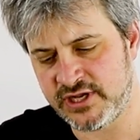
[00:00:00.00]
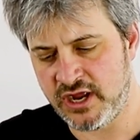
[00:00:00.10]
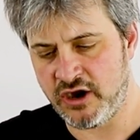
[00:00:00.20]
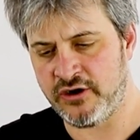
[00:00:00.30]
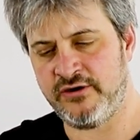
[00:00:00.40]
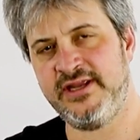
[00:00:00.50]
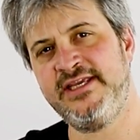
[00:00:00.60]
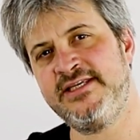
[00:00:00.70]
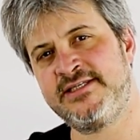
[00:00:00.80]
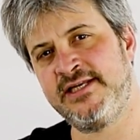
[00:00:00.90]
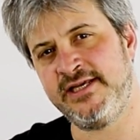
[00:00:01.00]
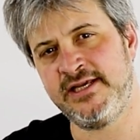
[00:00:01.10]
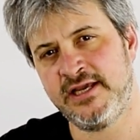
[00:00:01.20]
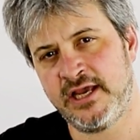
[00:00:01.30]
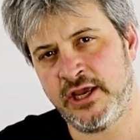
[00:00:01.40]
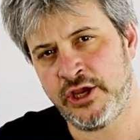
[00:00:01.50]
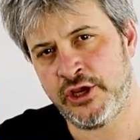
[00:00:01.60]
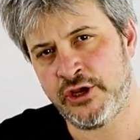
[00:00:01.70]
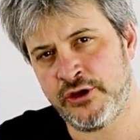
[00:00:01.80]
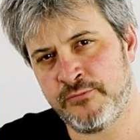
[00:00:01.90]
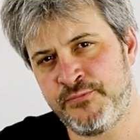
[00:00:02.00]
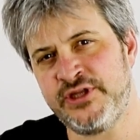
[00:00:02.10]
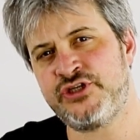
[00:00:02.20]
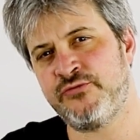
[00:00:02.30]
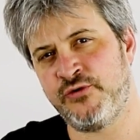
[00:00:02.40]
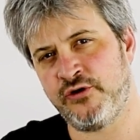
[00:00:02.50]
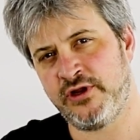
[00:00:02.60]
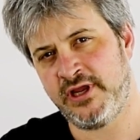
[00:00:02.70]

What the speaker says: are easily pitchable,